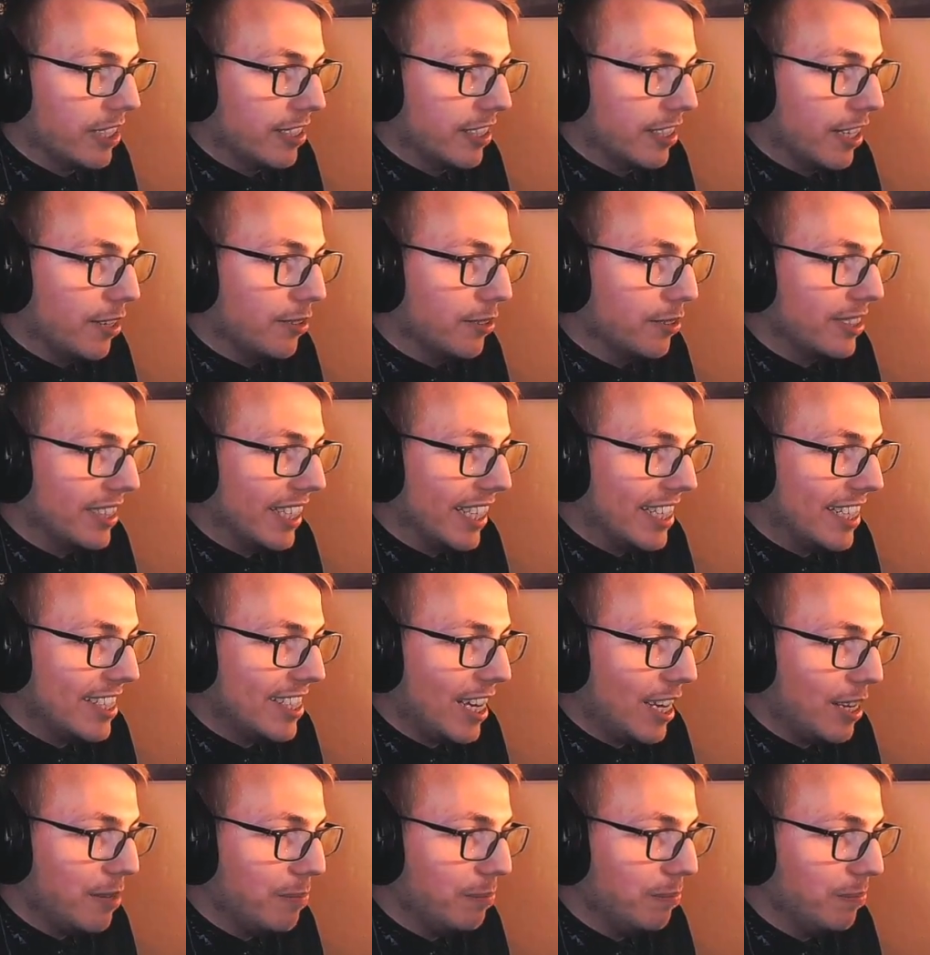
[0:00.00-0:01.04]
now
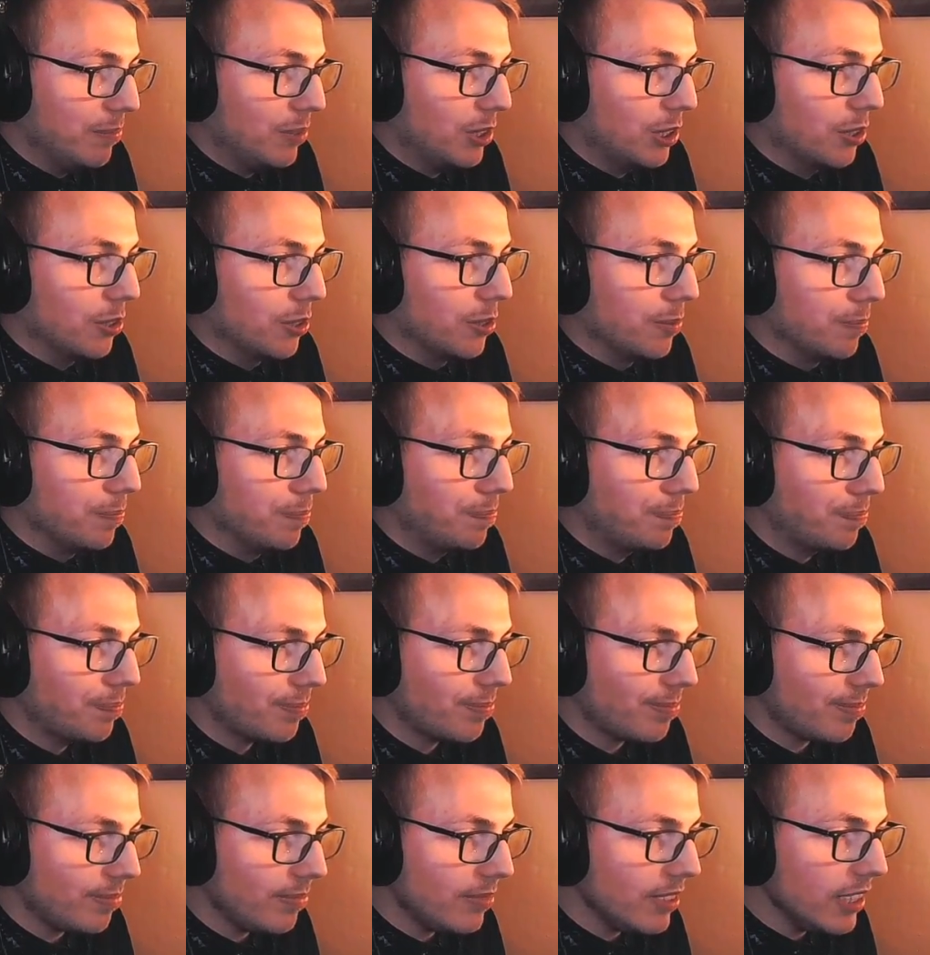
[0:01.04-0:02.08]
daytime, so
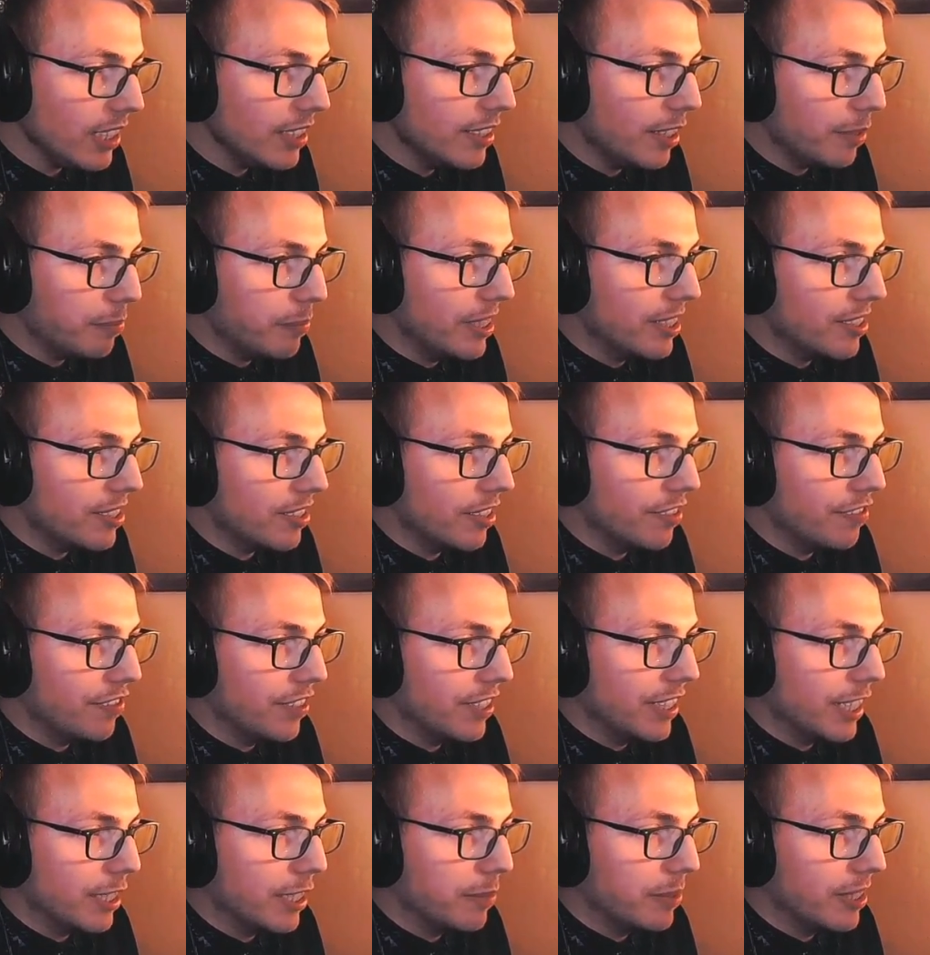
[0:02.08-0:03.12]
that means
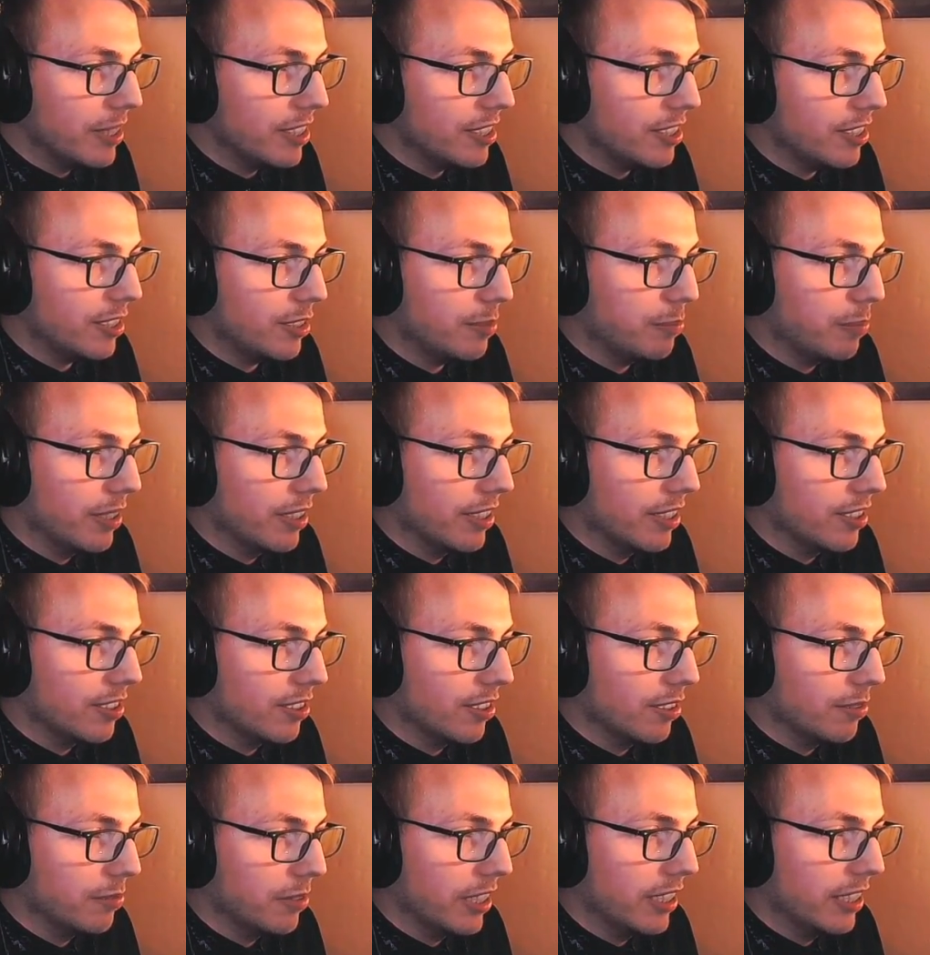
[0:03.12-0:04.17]
different enemies, but it's
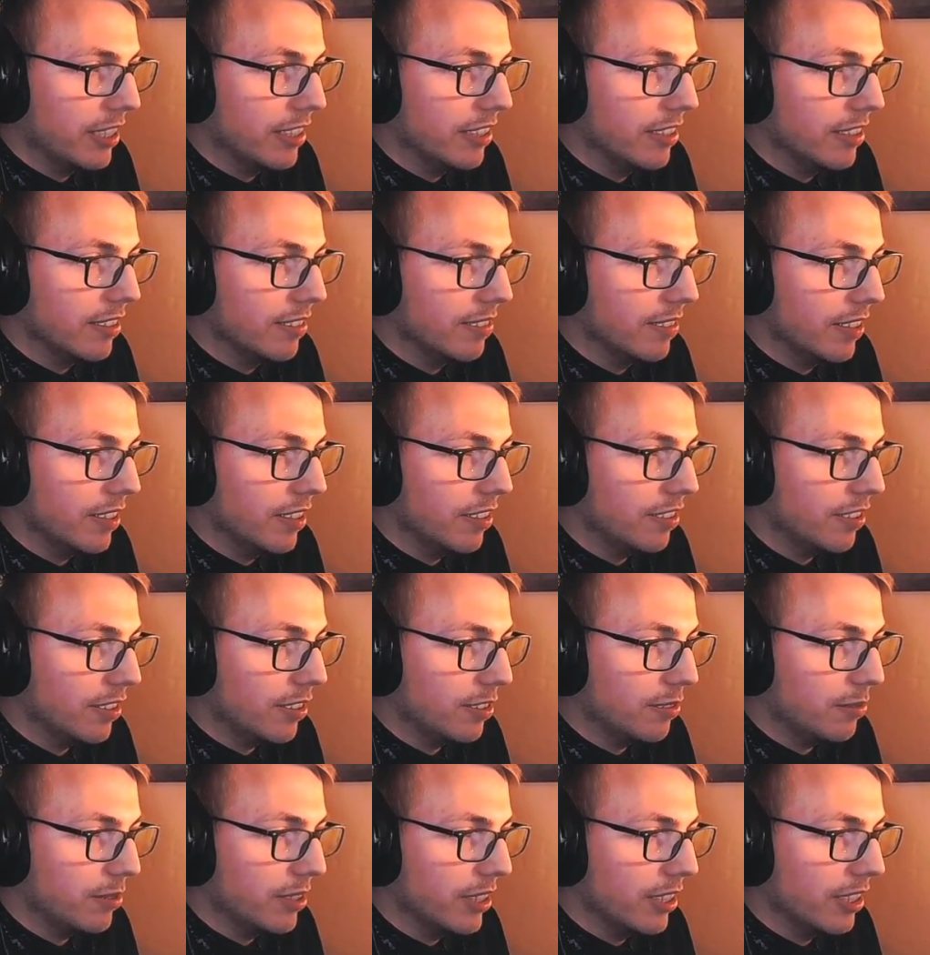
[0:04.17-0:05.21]
not really
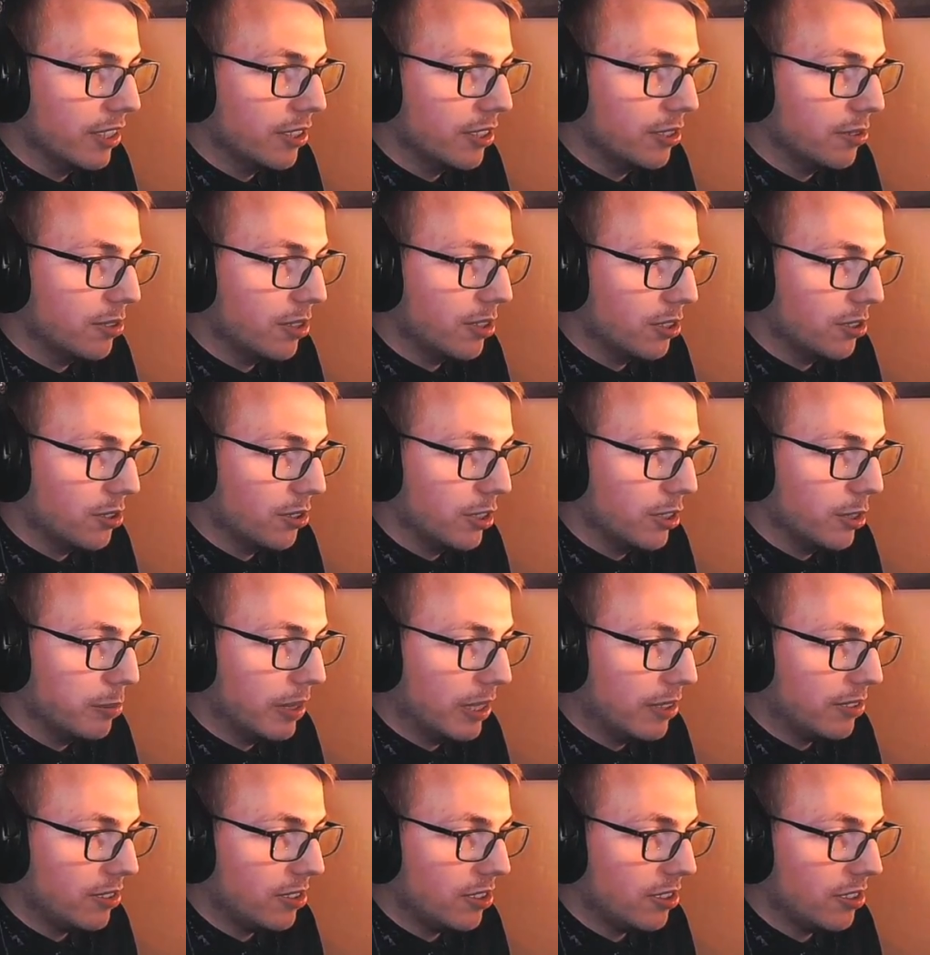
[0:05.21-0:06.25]
anything we are too concerned
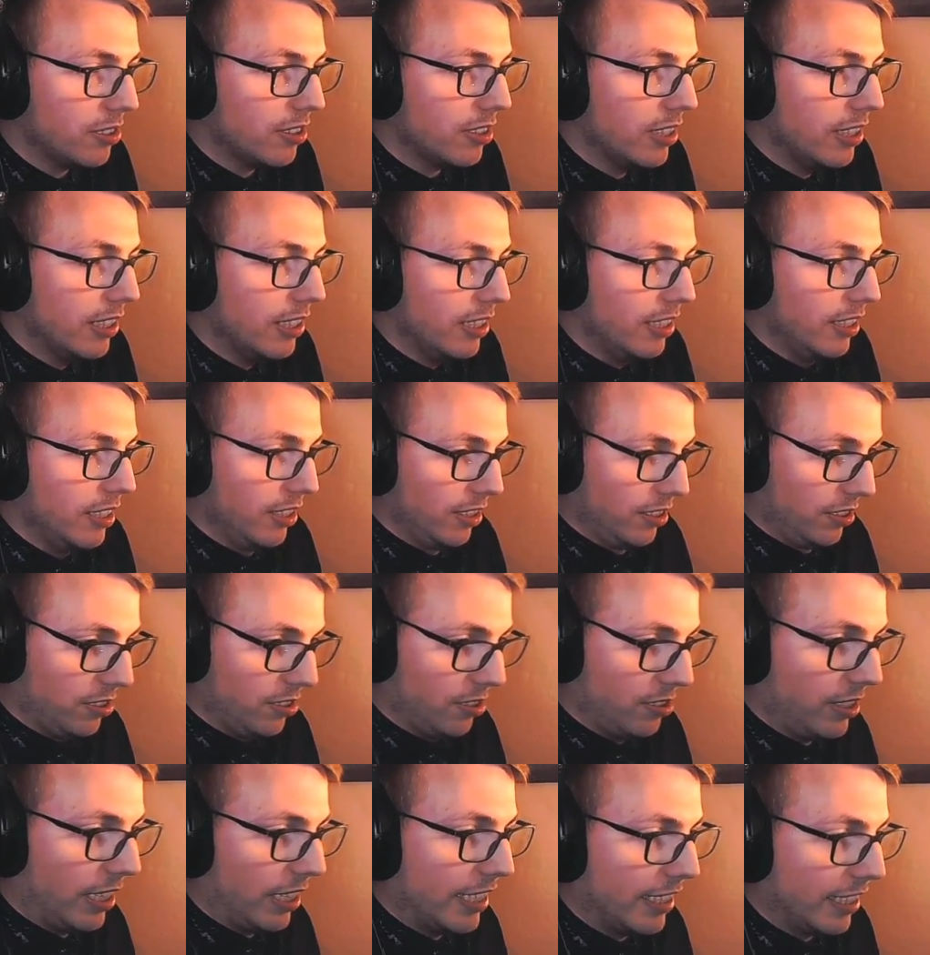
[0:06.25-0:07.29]
about.
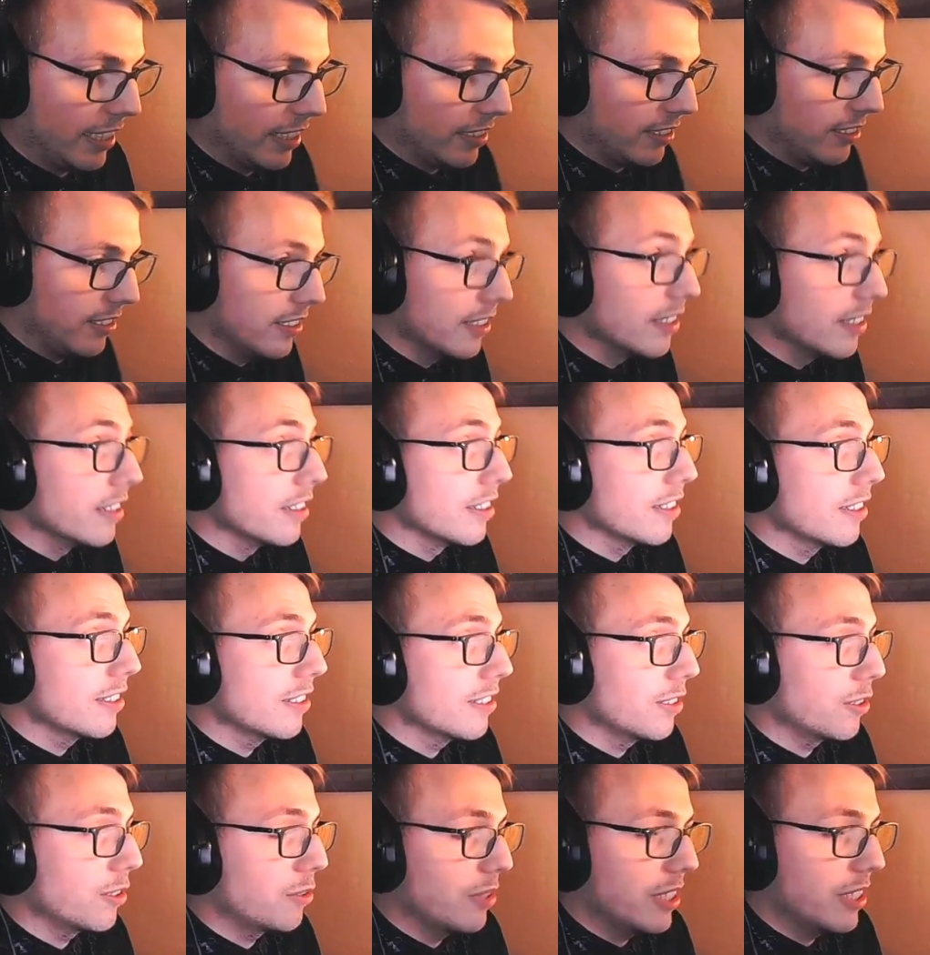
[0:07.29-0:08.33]
Just gotta get
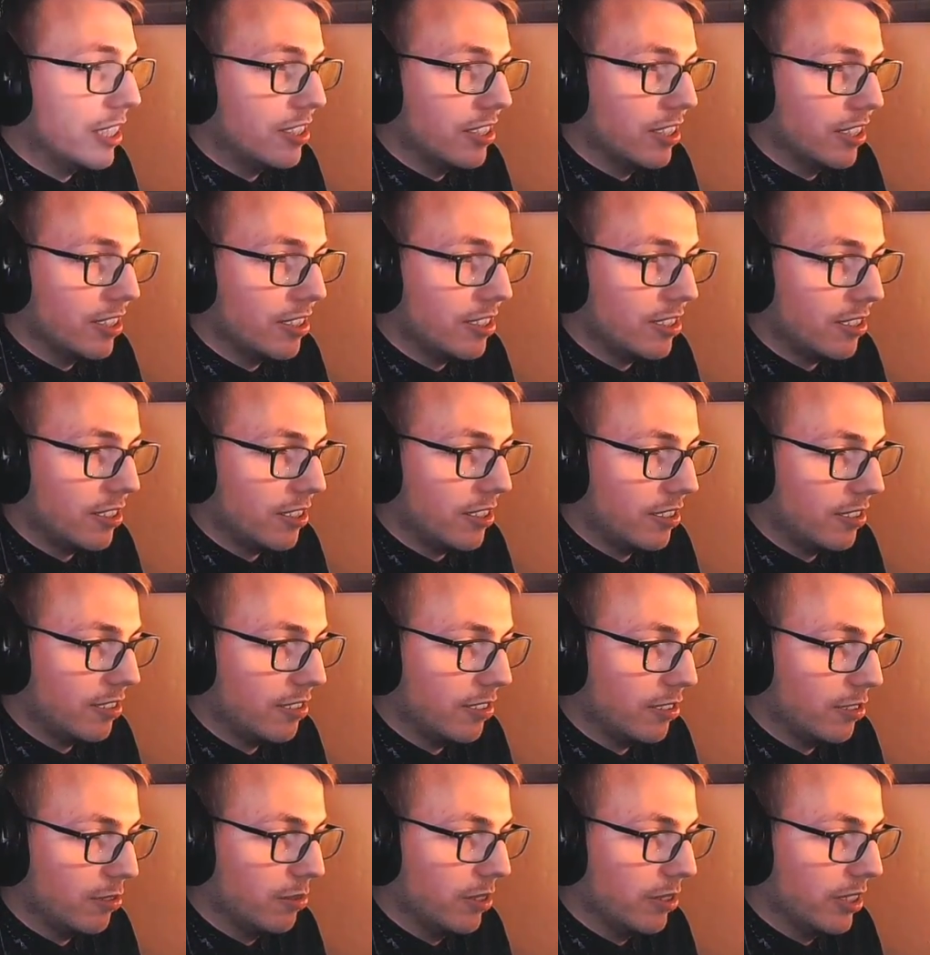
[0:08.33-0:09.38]
the grey chest
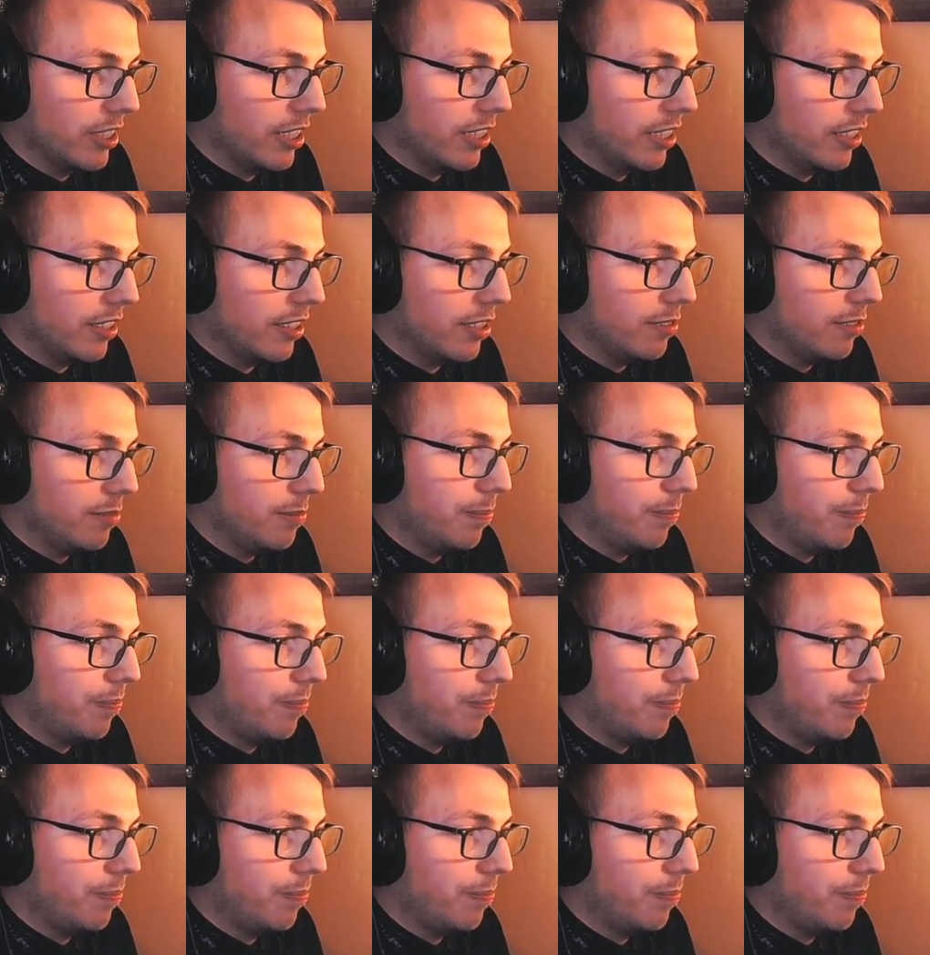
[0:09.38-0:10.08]
we're getting now.